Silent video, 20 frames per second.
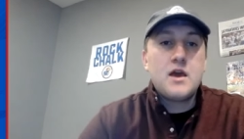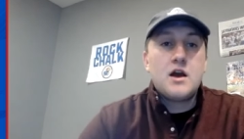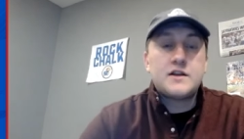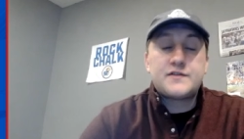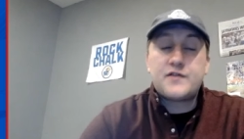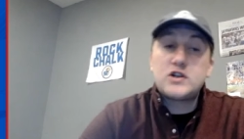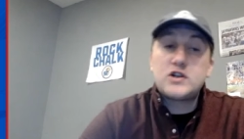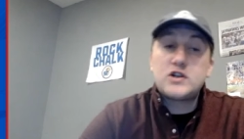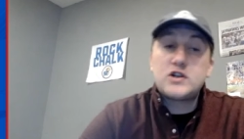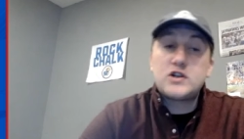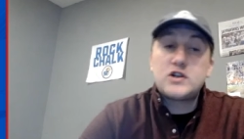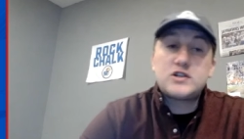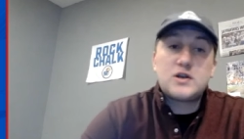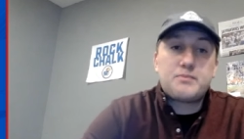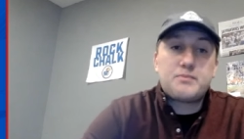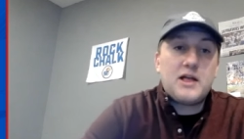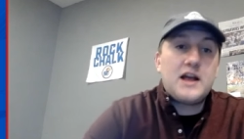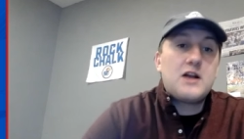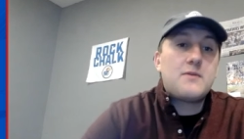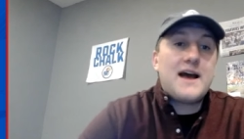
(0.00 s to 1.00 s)
As far as our
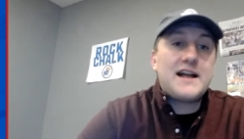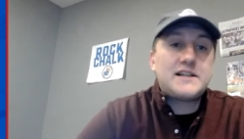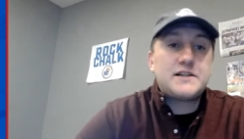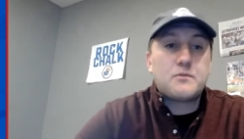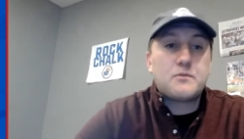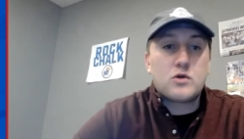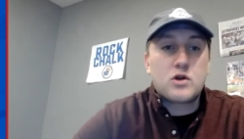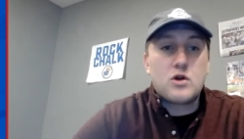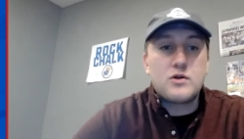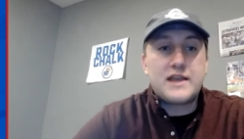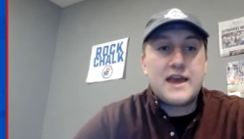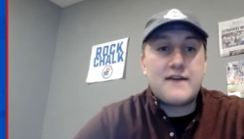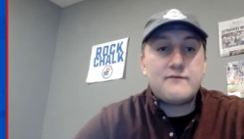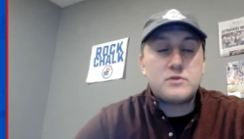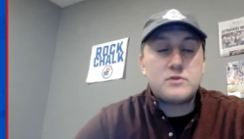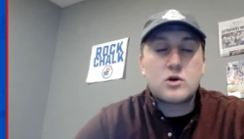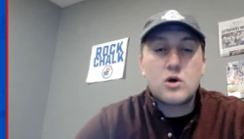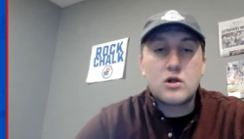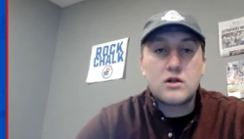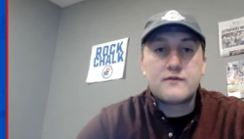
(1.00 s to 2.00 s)
player matchup, we're going
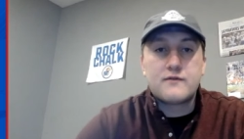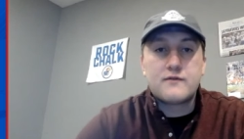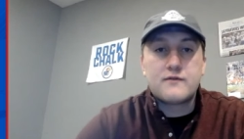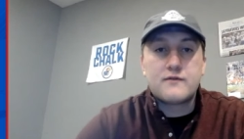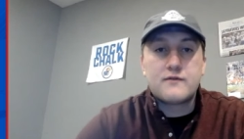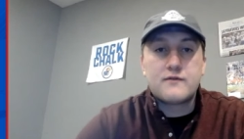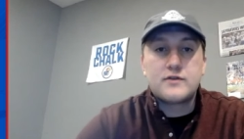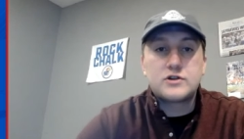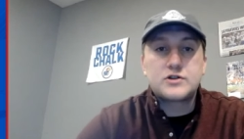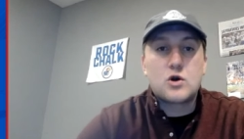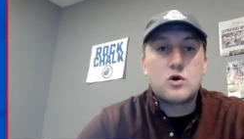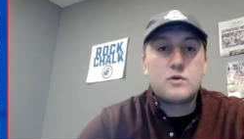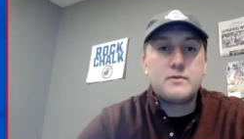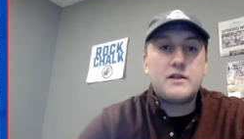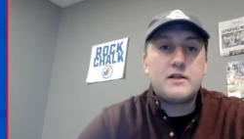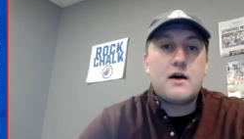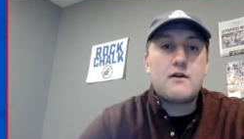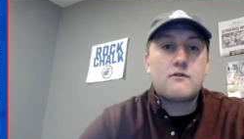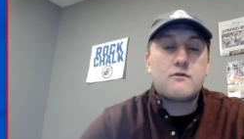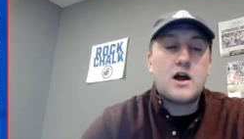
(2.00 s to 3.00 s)
Kevin McCullar versus Colby
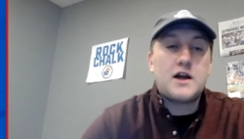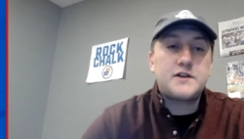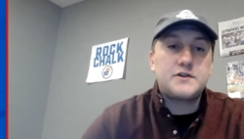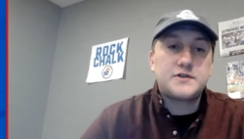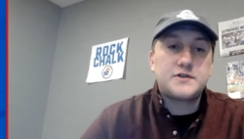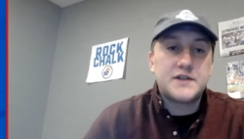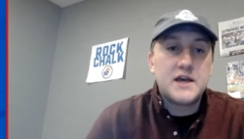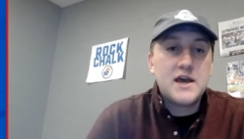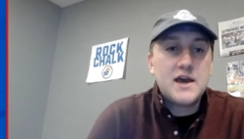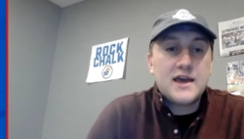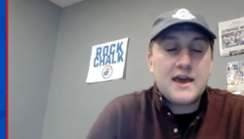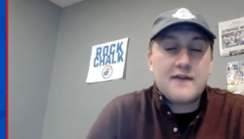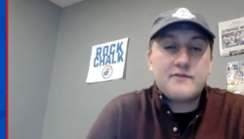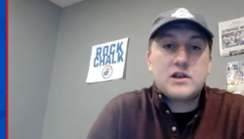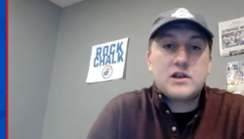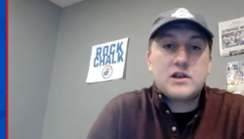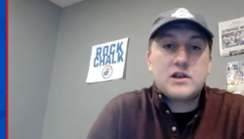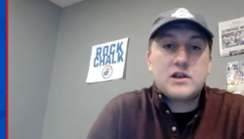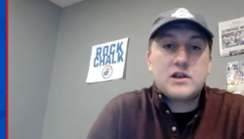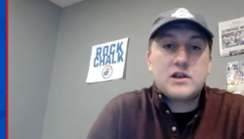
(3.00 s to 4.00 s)
Rogers.
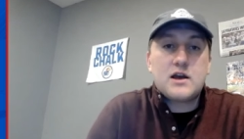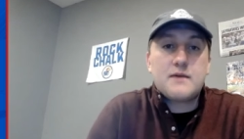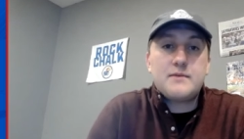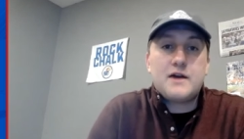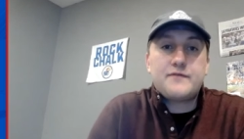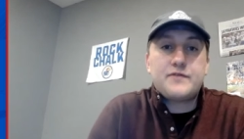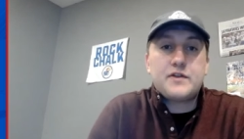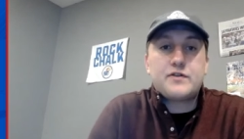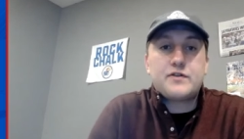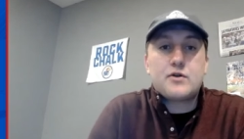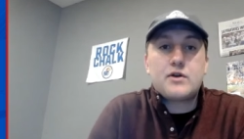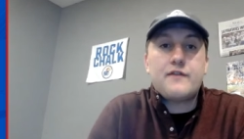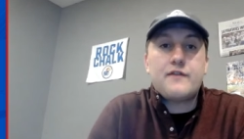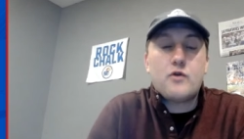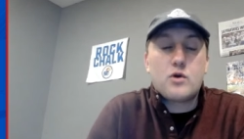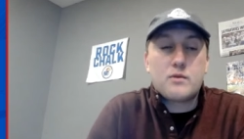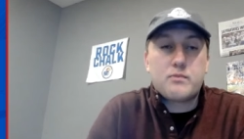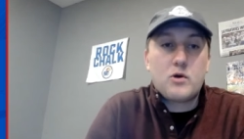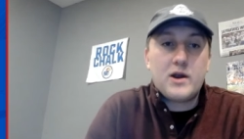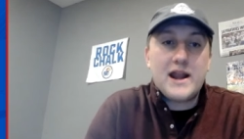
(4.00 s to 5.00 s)
Kevin coming off the
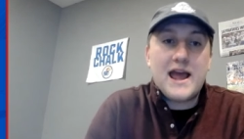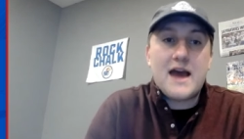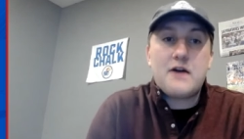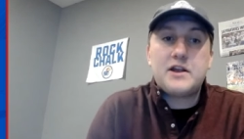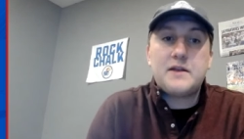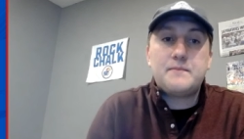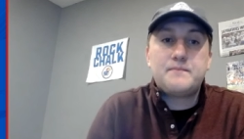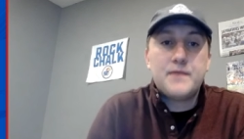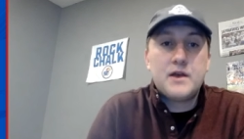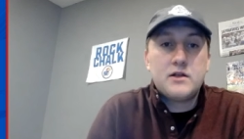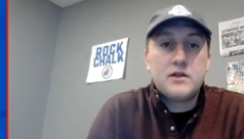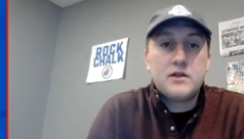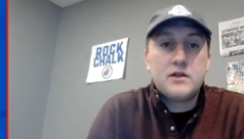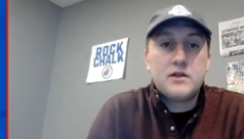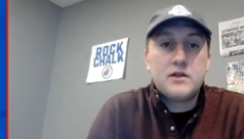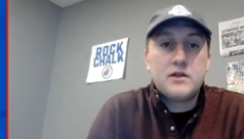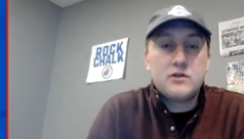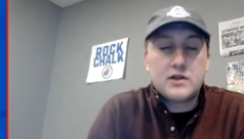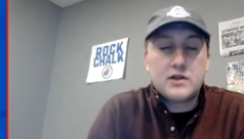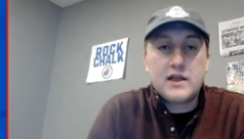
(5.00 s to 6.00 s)
34 point outing,
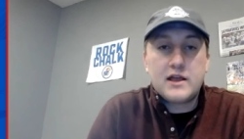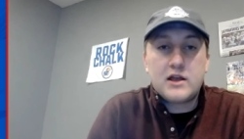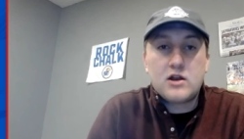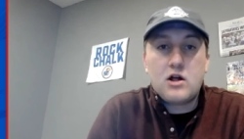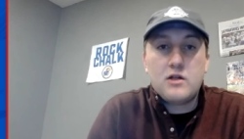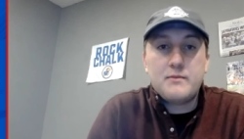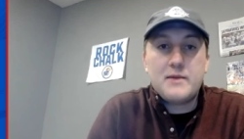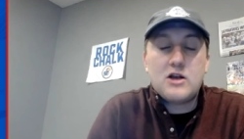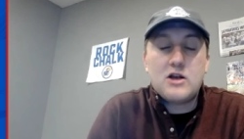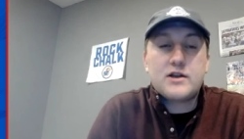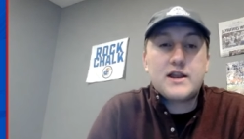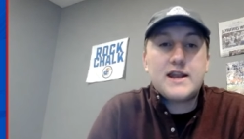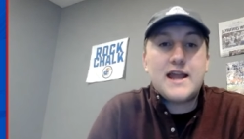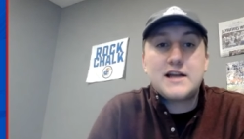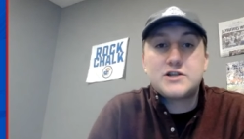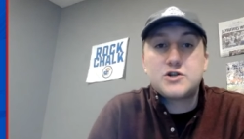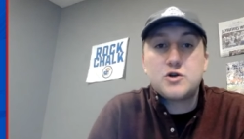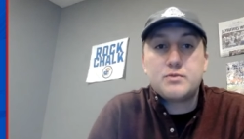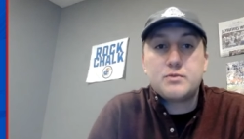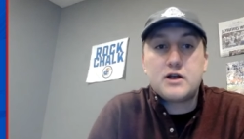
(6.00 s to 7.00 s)
looking like an All American
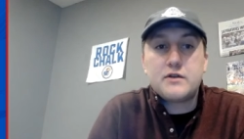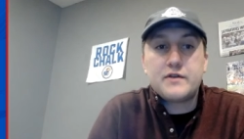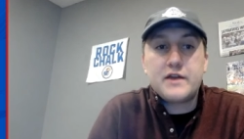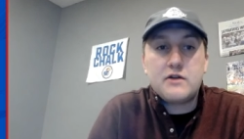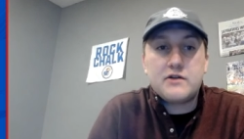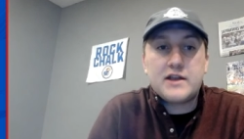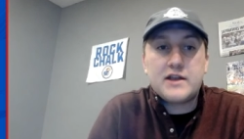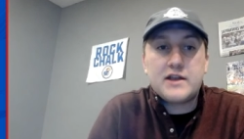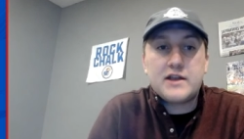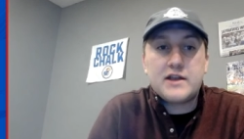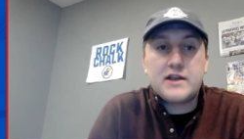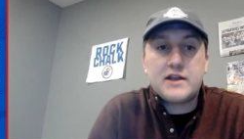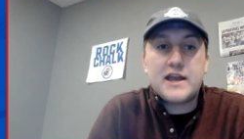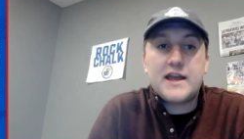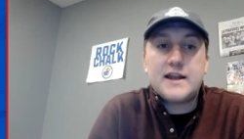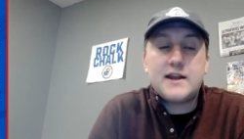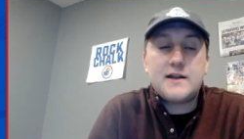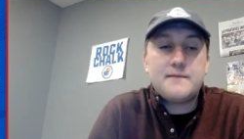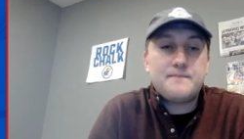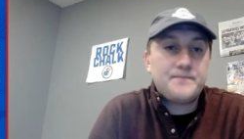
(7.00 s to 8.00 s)
National Player of the Year
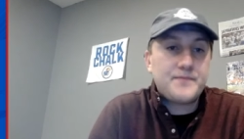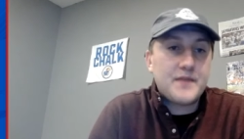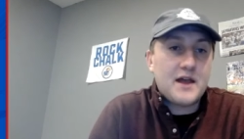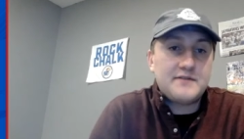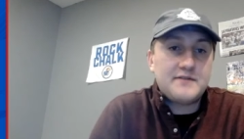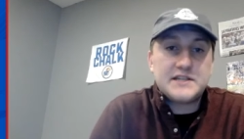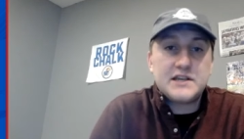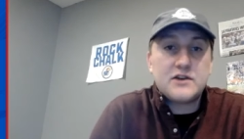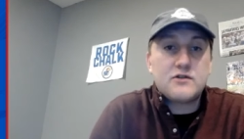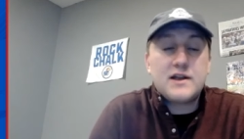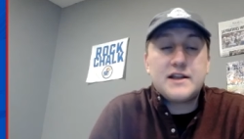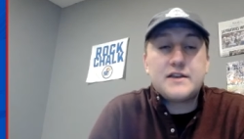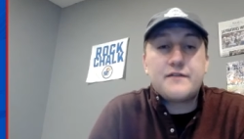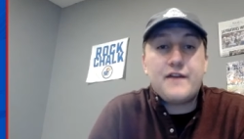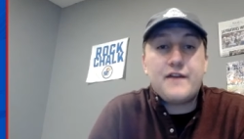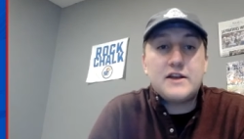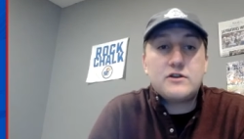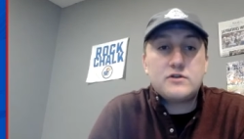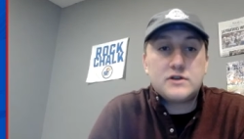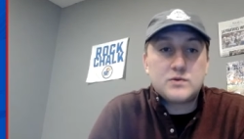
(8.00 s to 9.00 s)
candidate. Obviously, a great
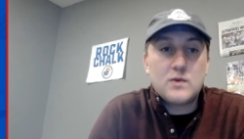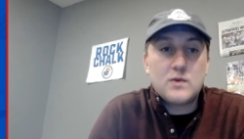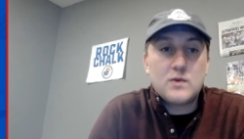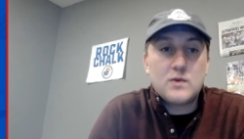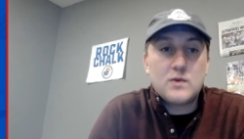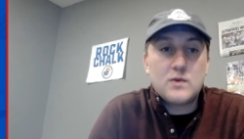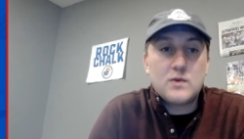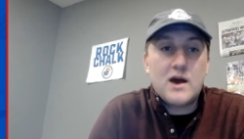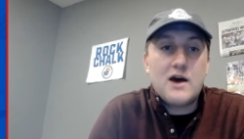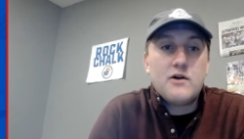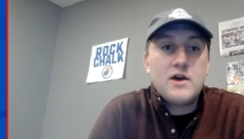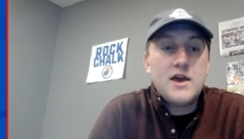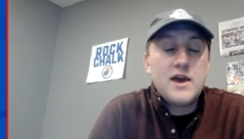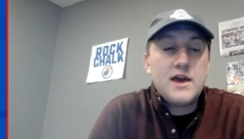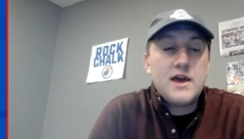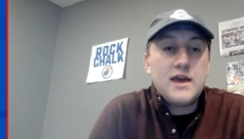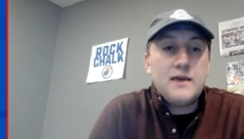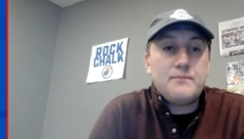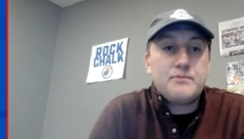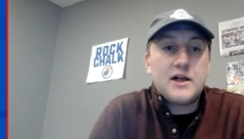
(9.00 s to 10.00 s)
defender as well.
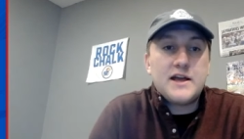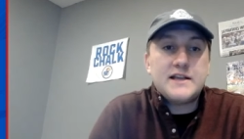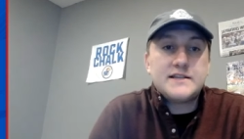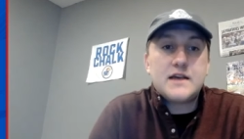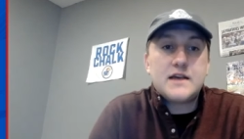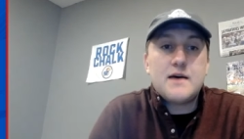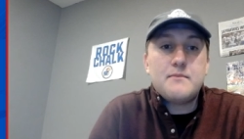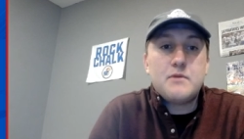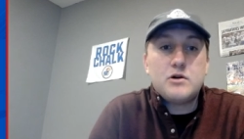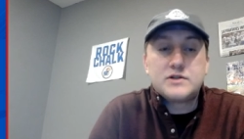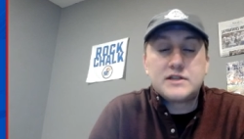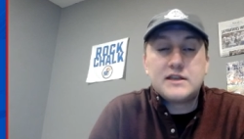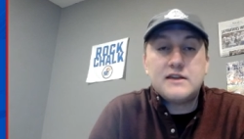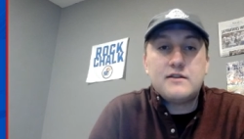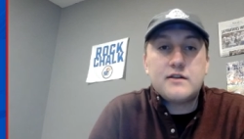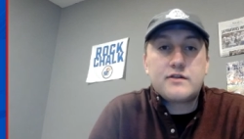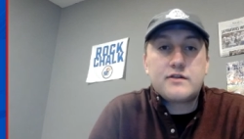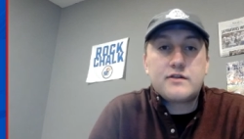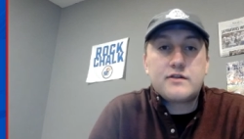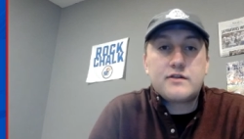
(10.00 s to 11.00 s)
He plays uh,
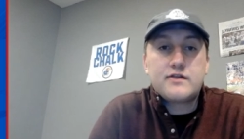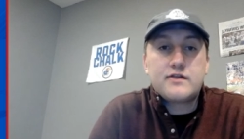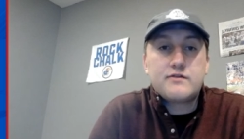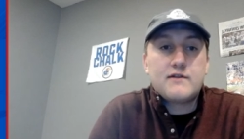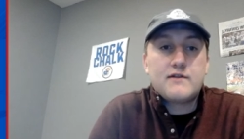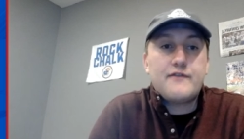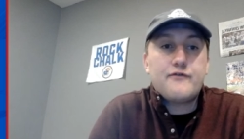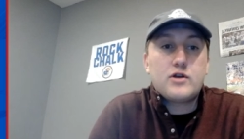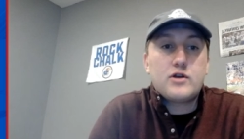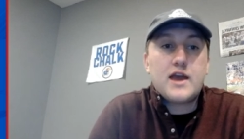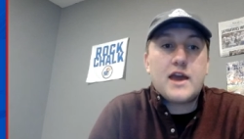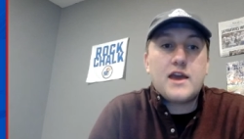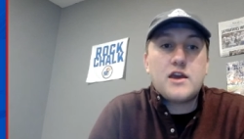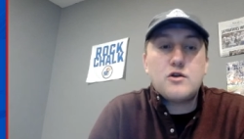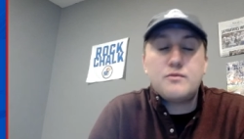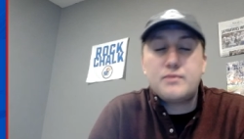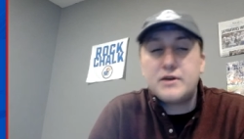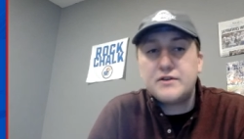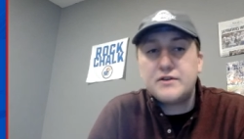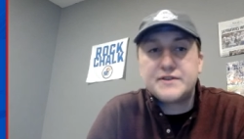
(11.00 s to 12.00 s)
mostly the three for
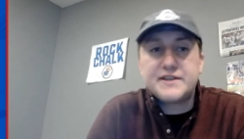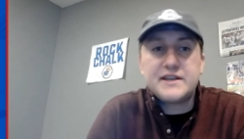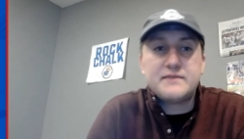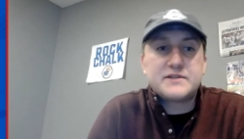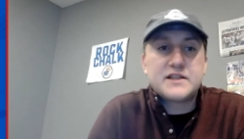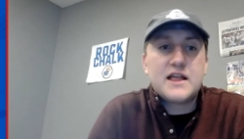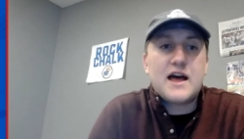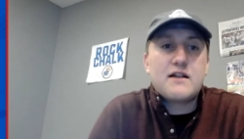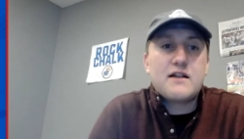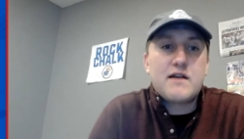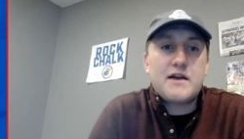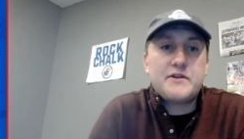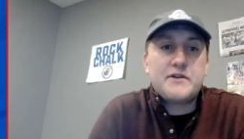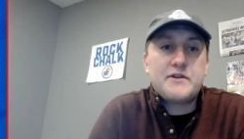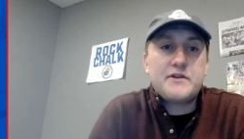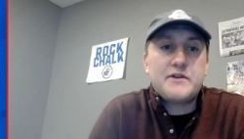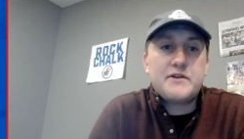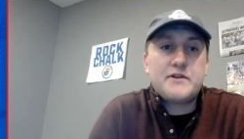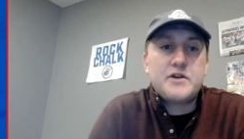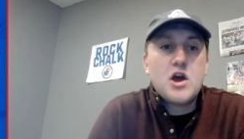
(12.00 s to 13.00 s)
KU, but you'll see him slide around.